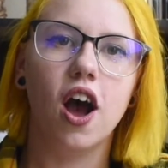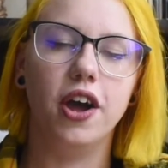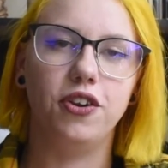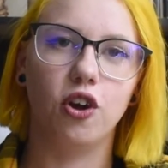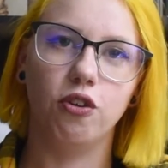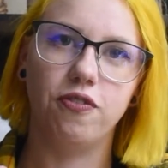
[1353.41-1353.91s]

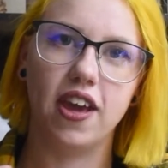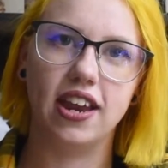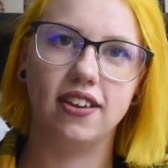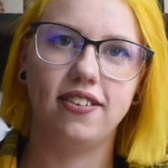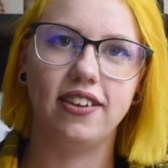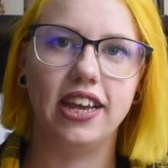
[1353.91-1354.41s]
adult
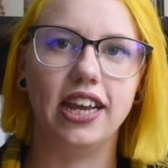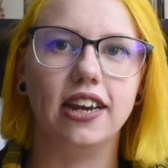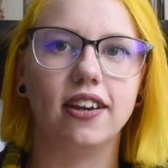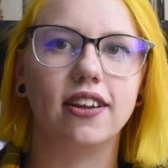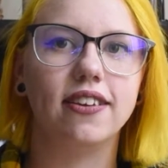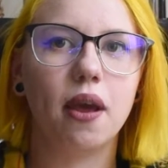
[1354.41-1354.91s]
fantasy
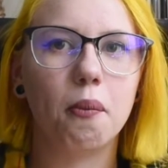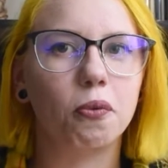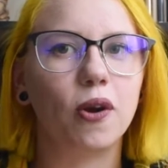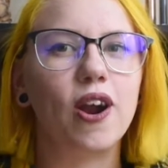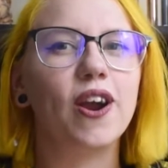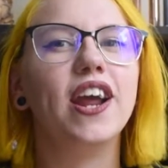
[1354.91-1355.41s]
and
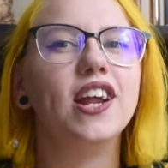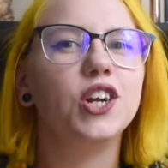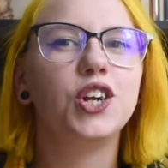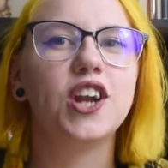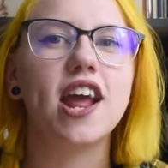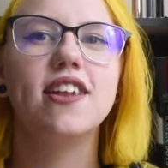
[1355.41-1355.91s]
contemporary
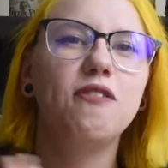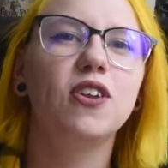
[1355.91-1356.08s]
and shit.